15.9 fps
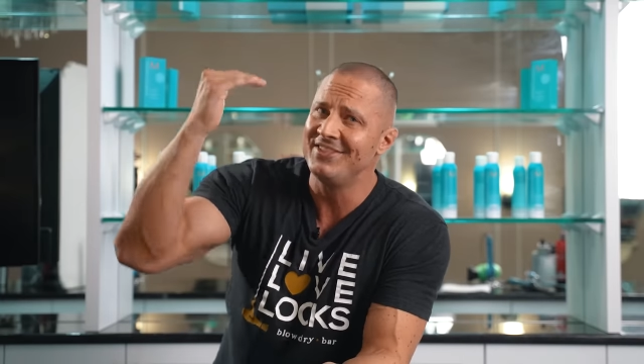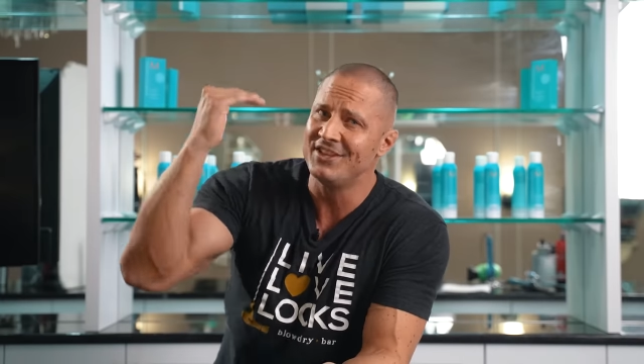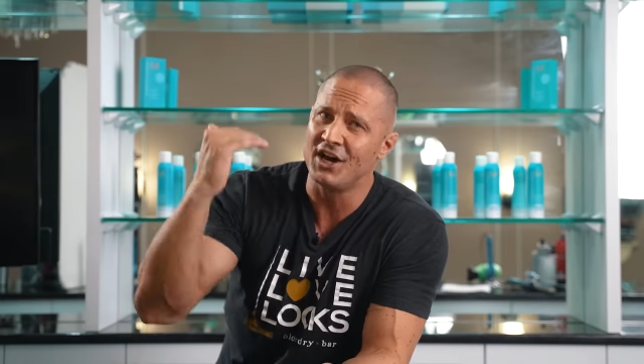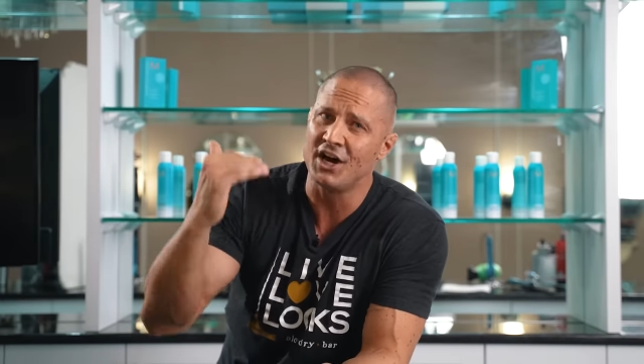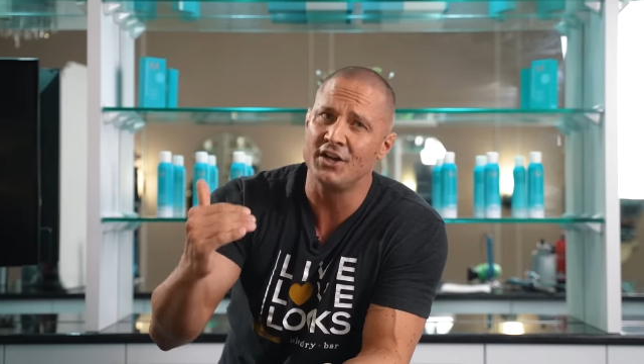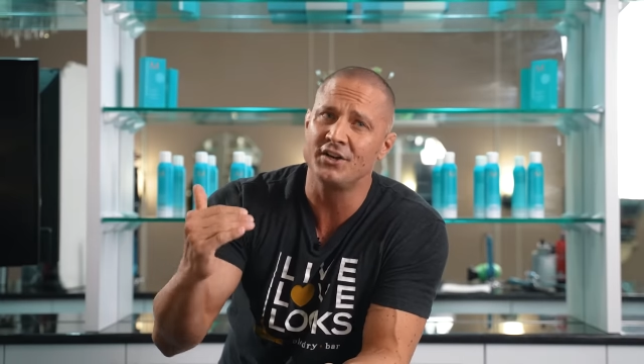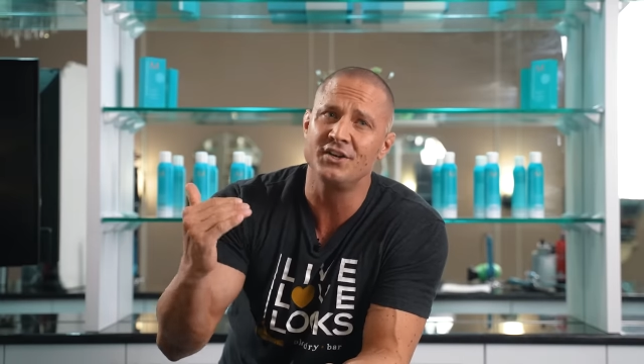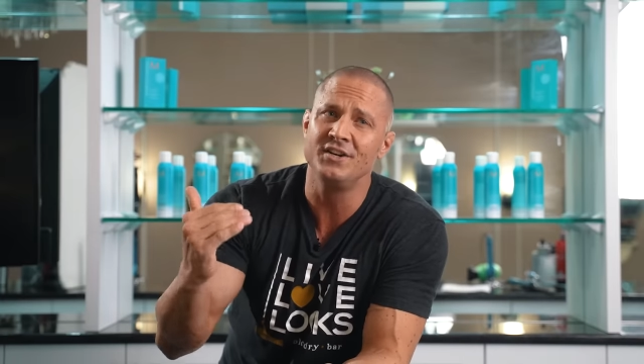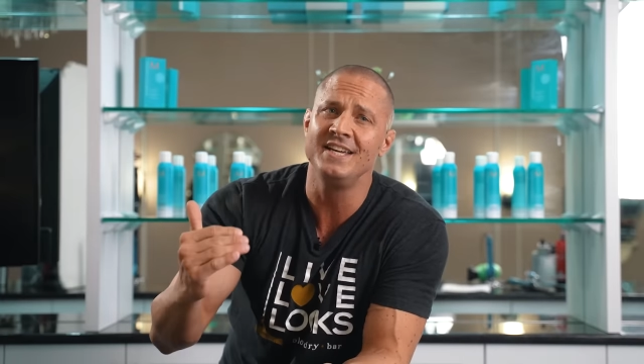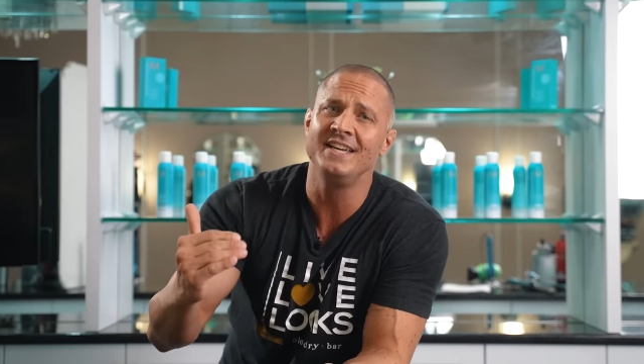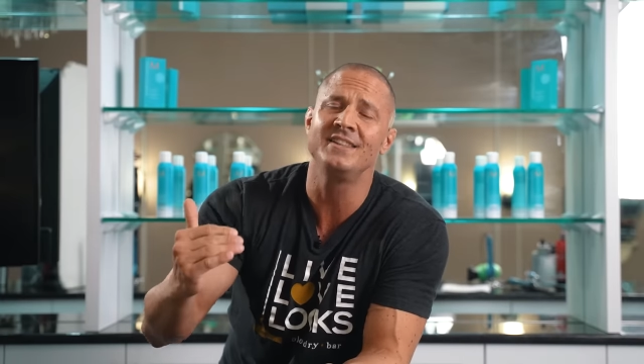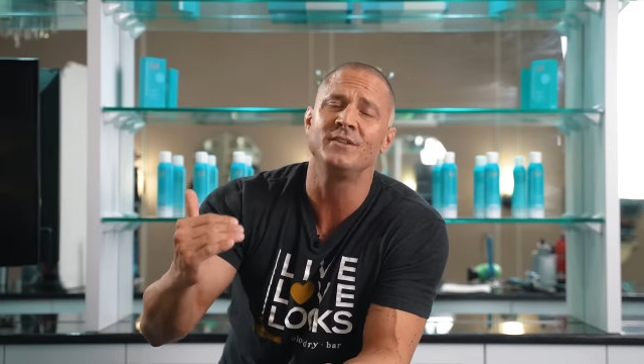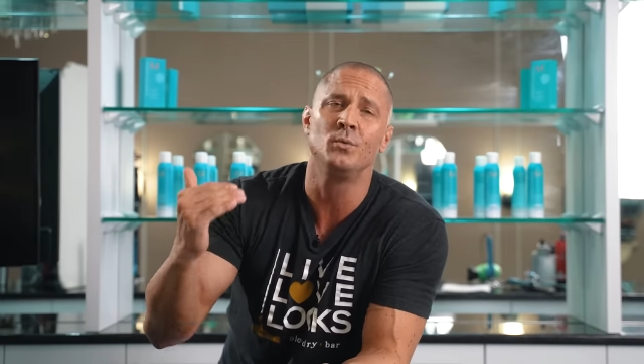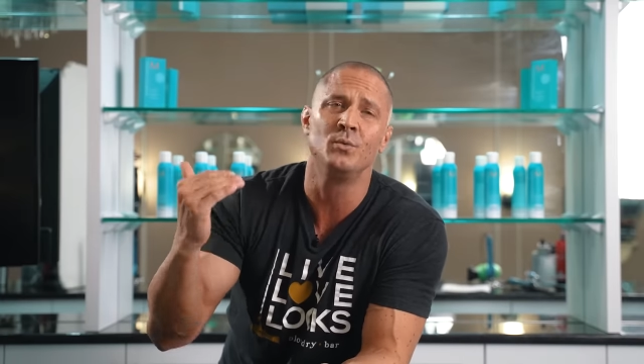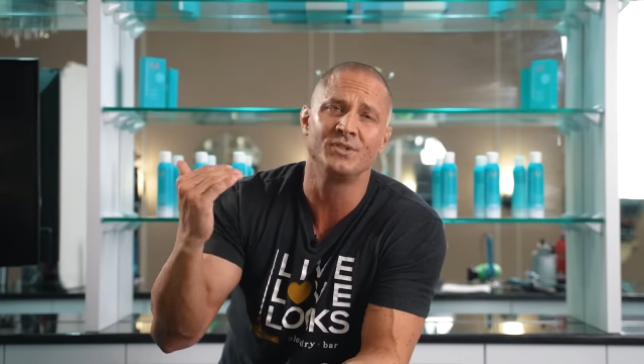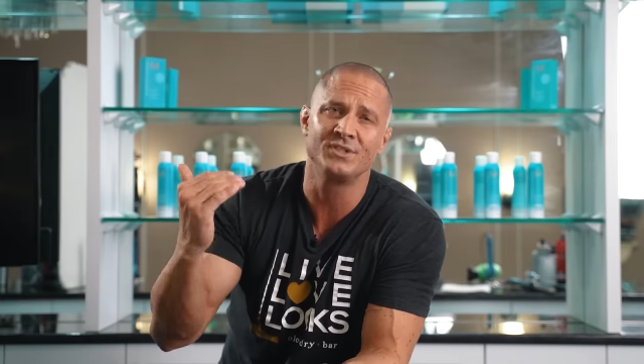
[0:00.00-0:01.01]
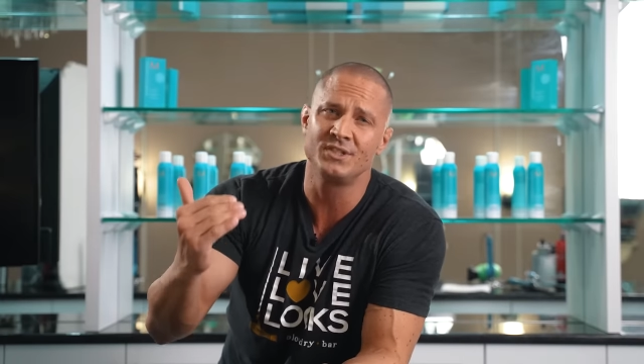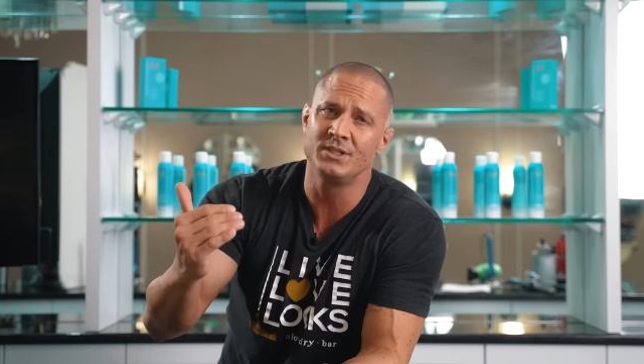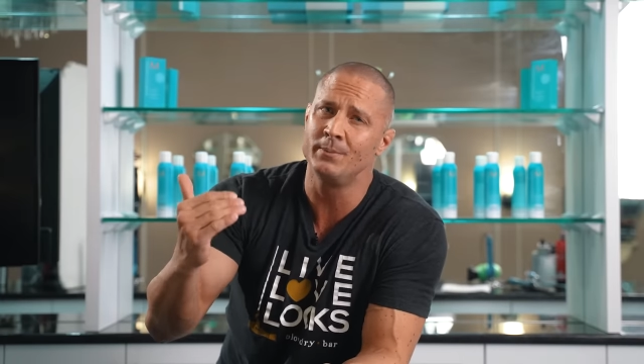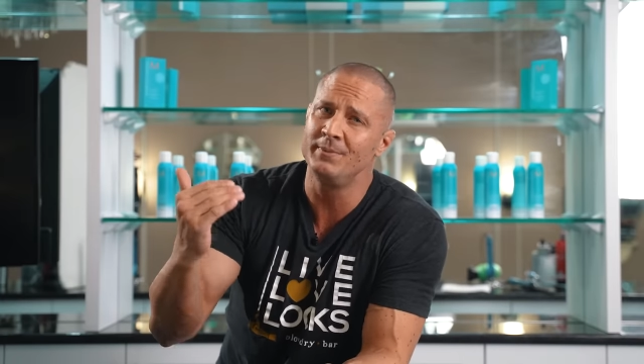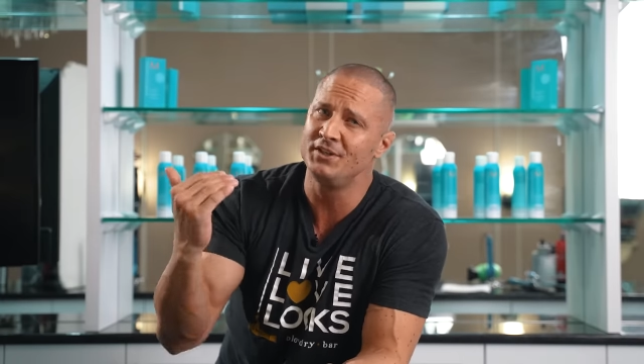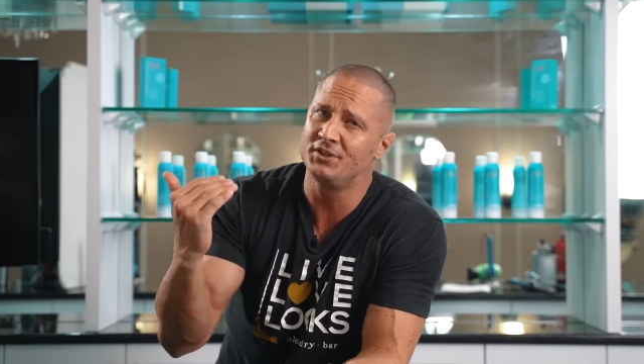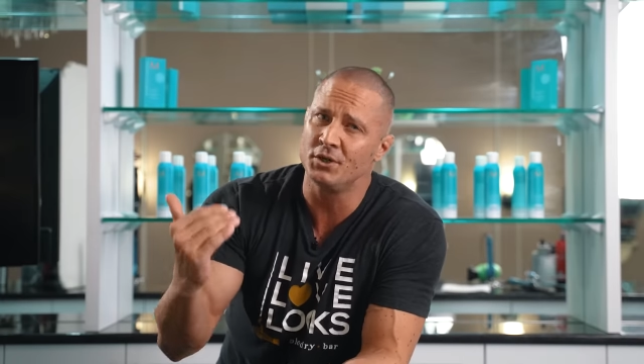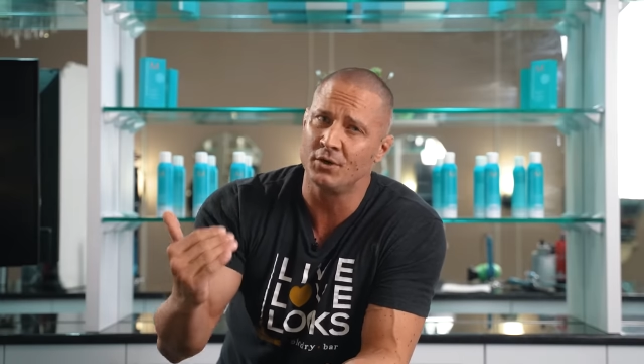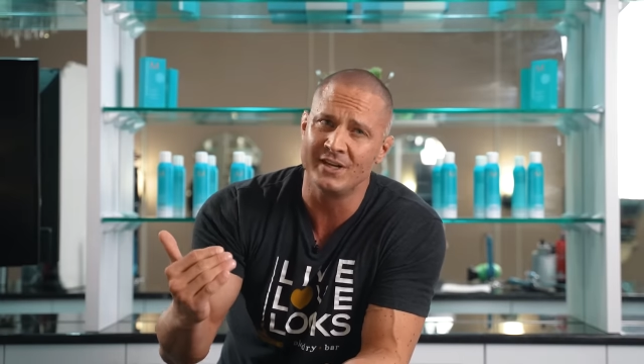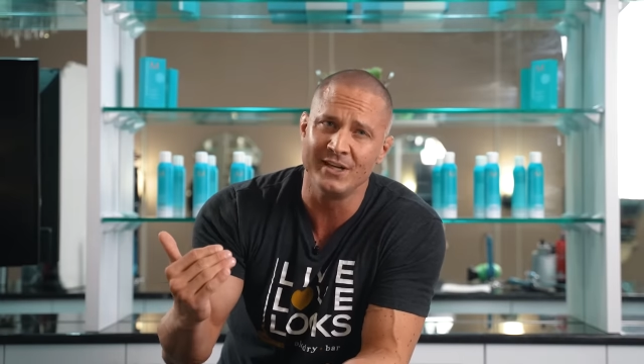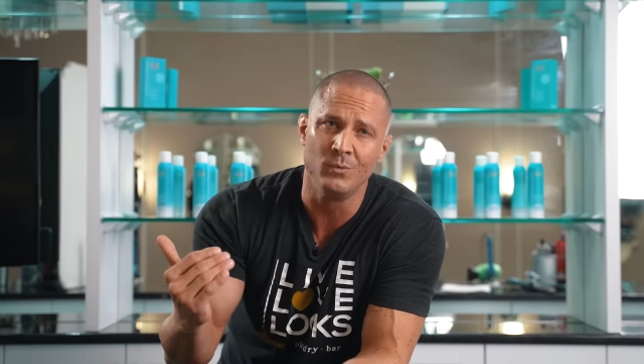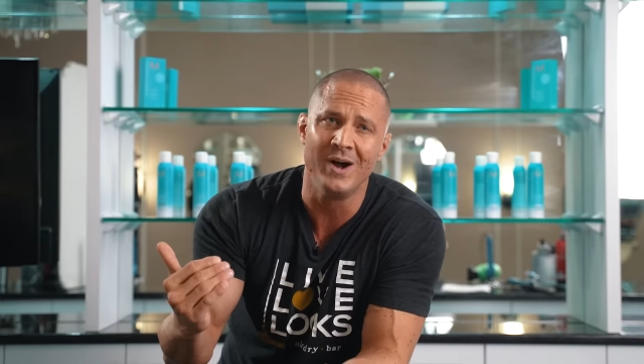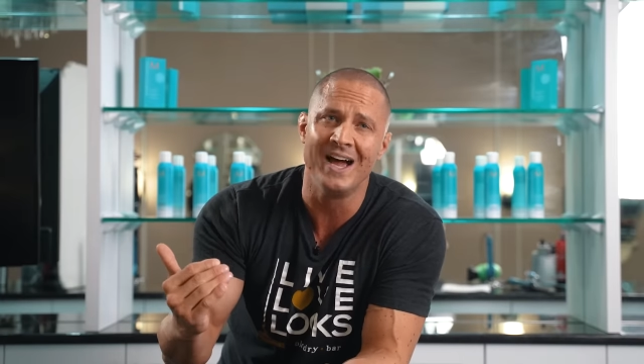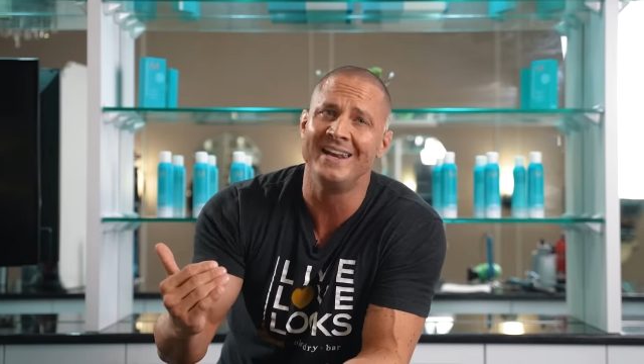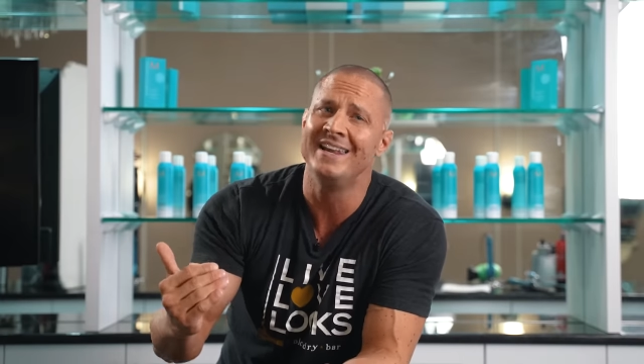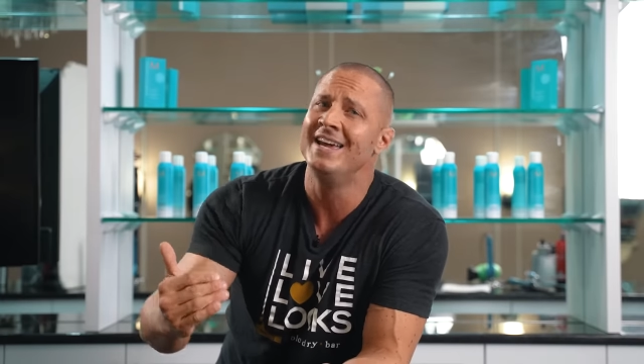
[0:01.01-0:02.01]
and the underneath will still be
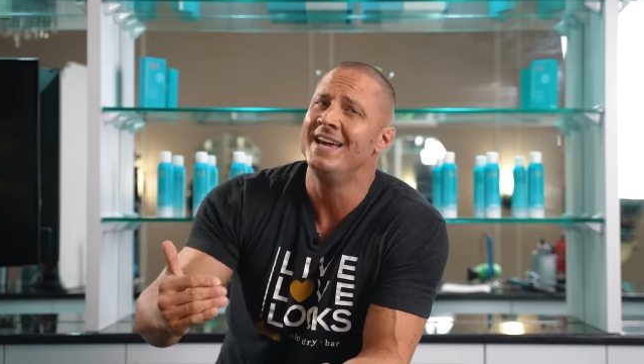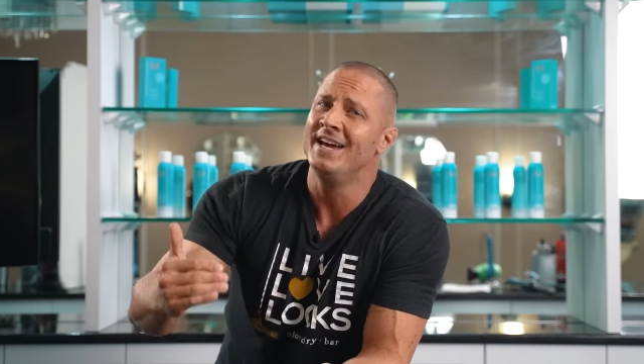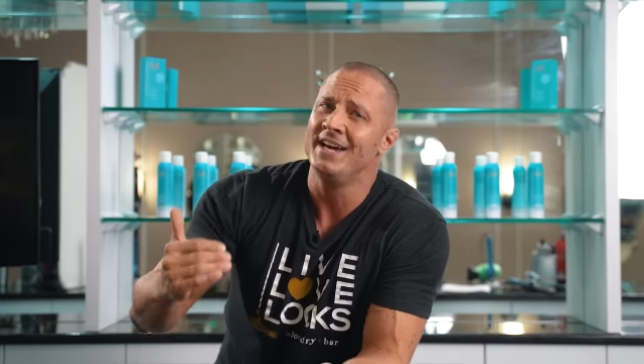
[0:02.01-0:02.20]
soaking wet